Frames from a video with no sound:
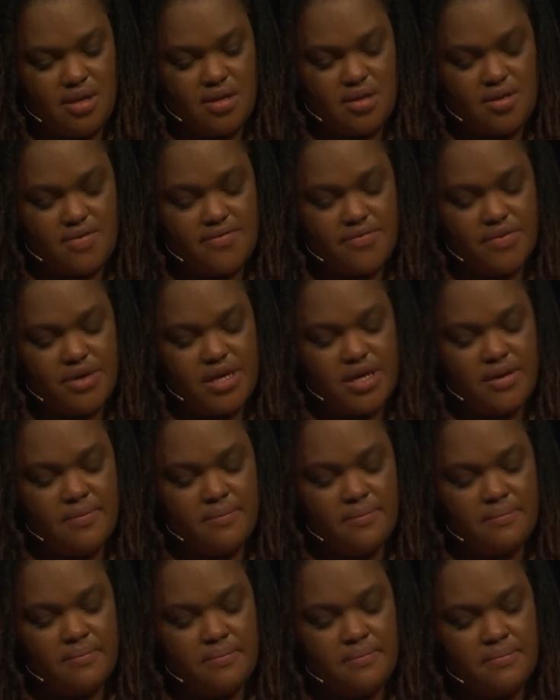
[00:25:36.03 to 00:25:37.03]
of reading,
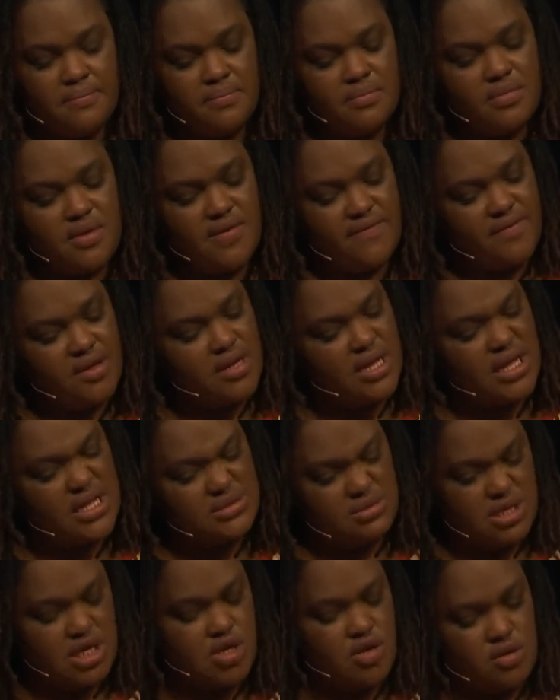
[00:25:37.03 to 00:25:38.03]
I feel like a
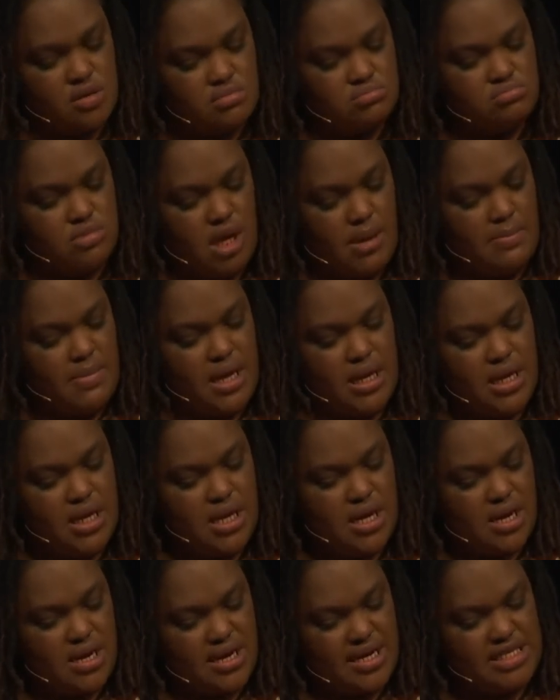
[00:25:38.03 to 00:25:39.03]
tickle on my
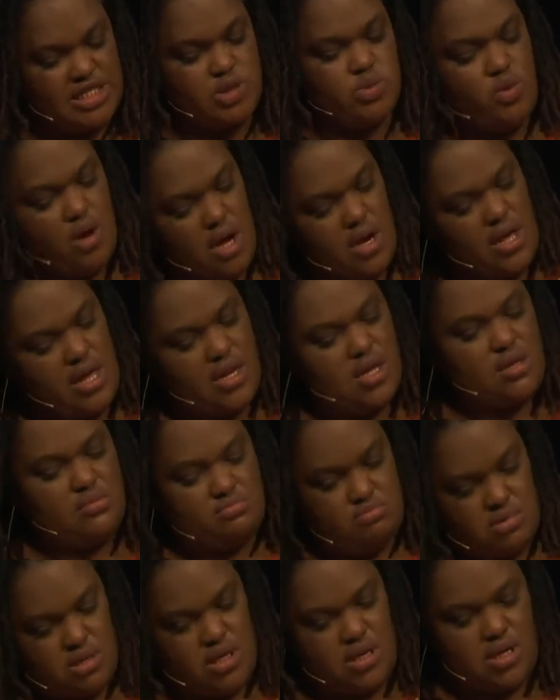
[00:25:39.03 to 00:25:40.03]
leg, and I swat at it,
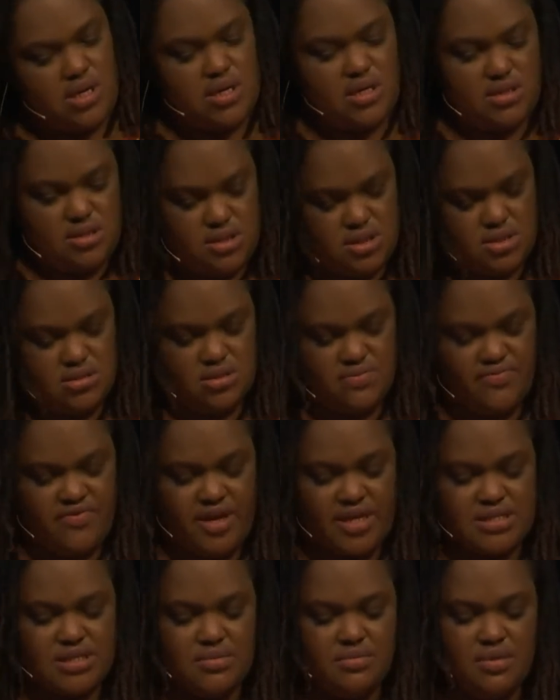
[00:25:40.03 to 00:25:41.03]
thinking it's
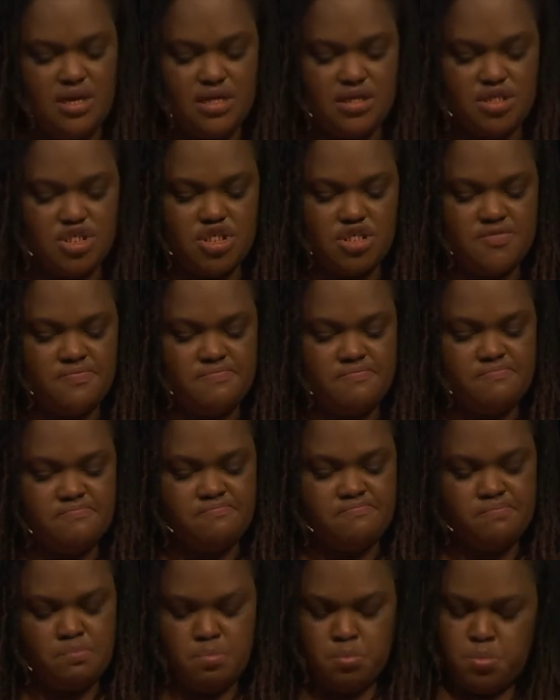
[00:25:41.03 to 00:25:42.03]
Phantom Mitch.
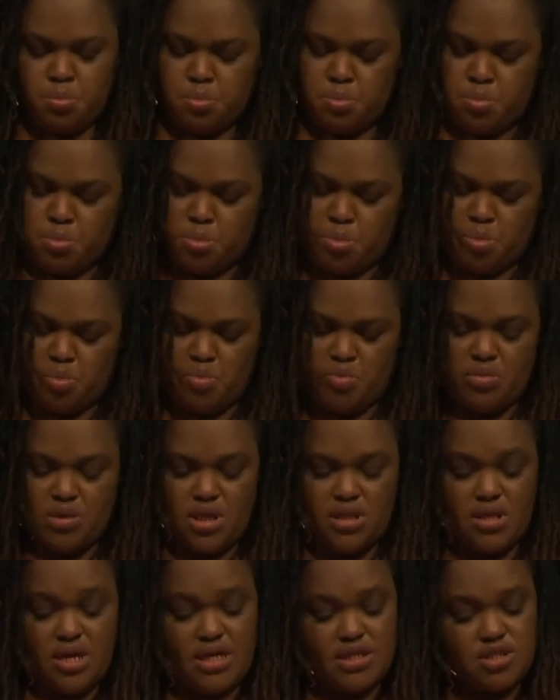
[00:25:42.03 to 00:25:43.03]

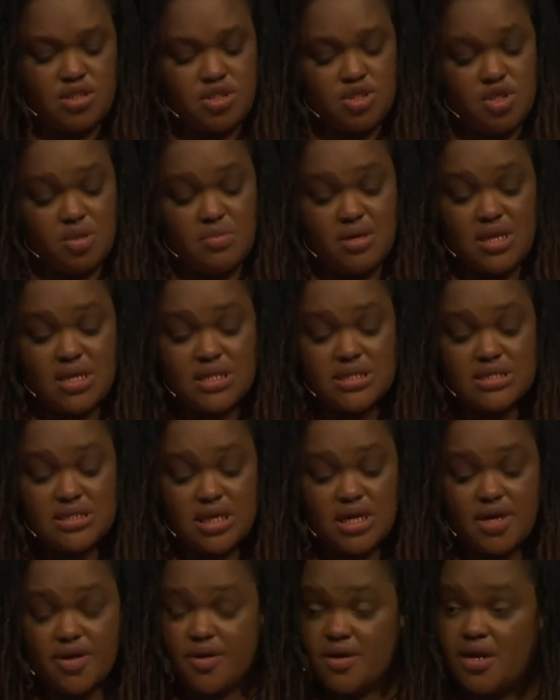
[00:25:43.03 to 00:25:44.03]
Not 2 minutes
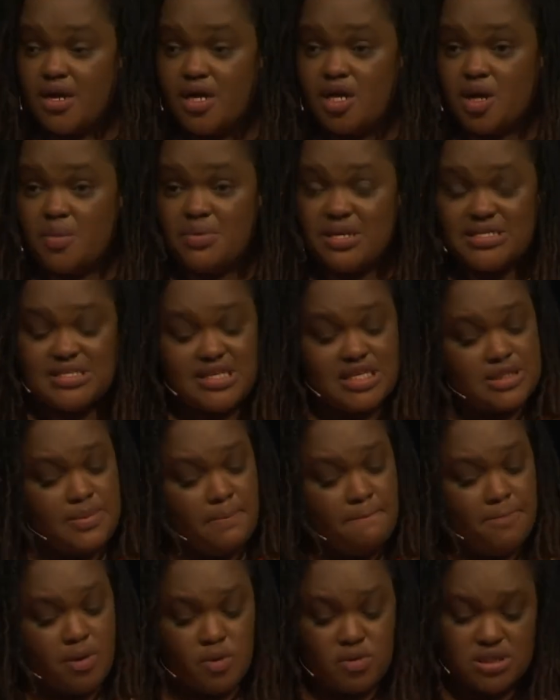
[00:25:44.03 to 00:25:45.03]
later, Naomi sits
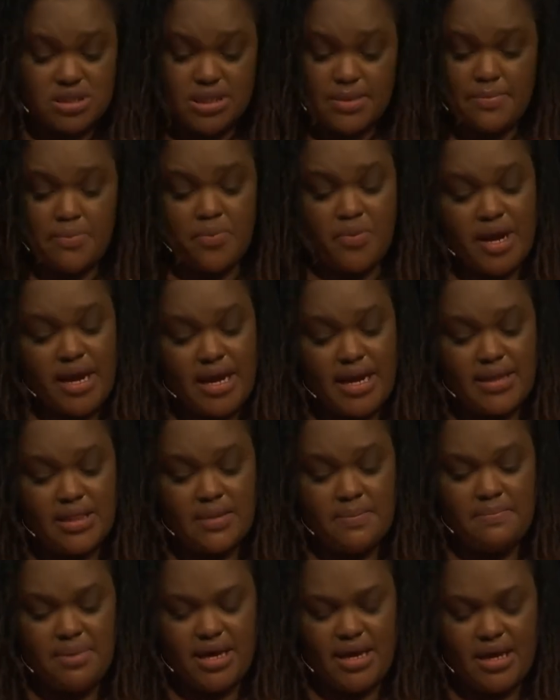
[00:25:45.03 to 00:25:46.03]
bolt upright in the
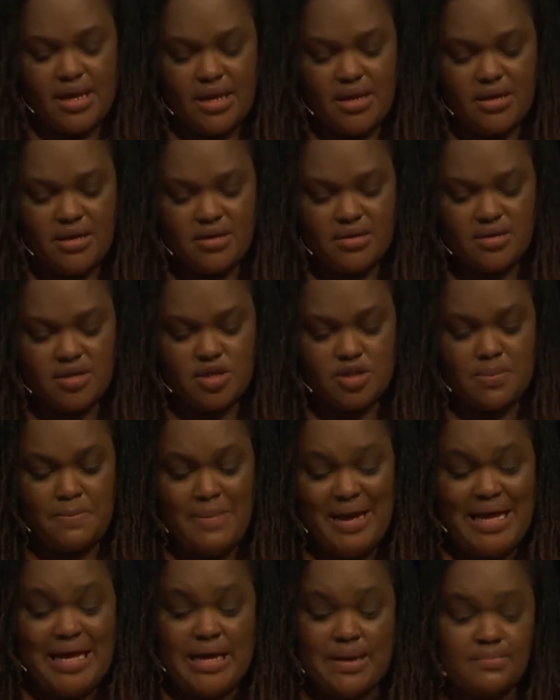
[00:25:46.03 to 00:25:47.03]
bed and goes,
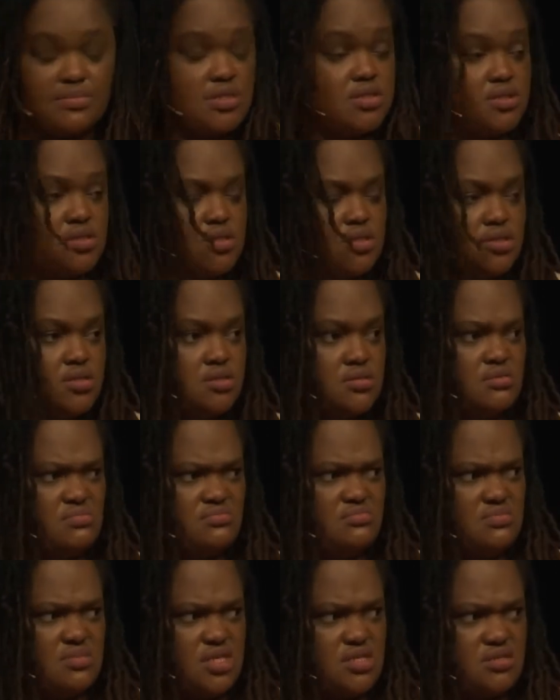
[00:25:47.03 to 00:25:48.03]
"Mom!"
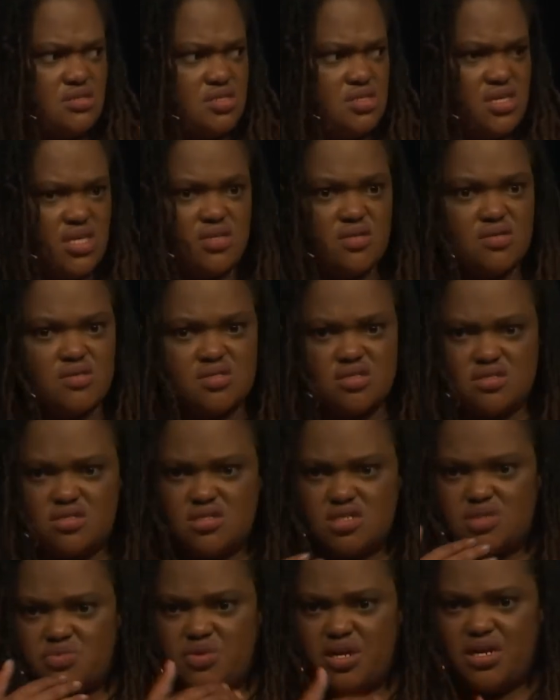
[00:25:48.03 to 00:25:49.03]
And she yells, and
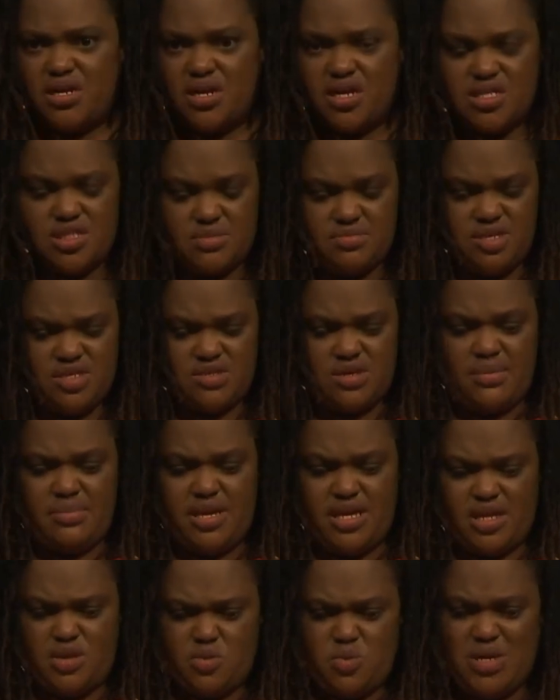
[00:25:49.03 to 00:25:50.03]
she's right next to me, so I'm
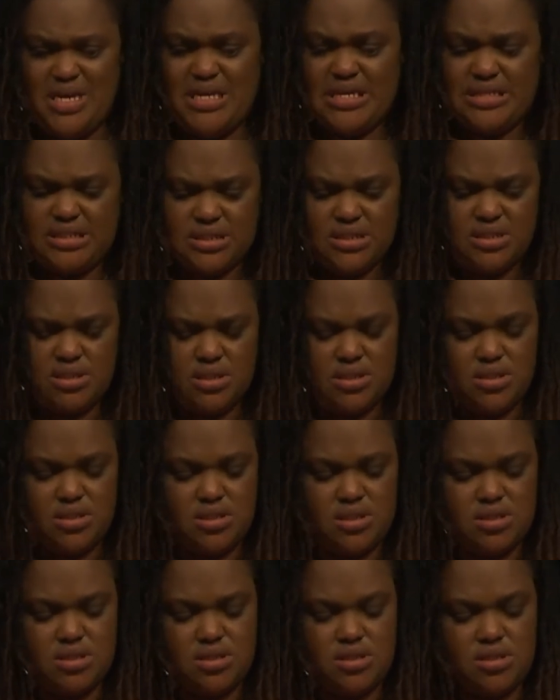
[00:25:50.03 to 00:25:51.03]
yelling, "What?"
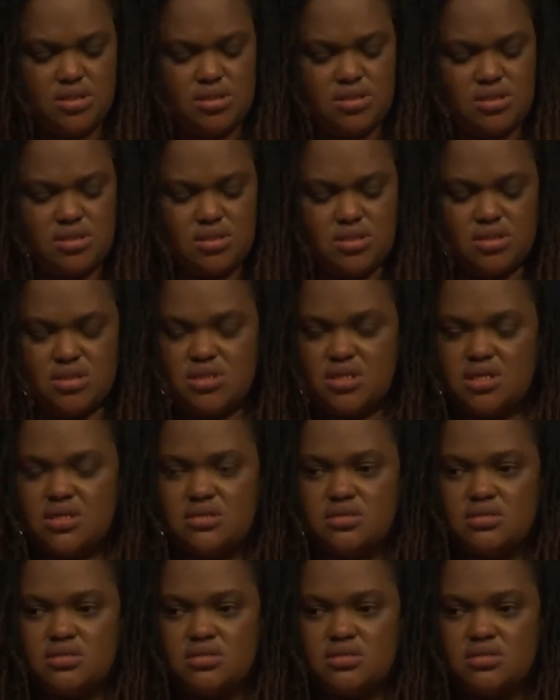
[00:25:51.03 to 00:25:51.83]
And she said,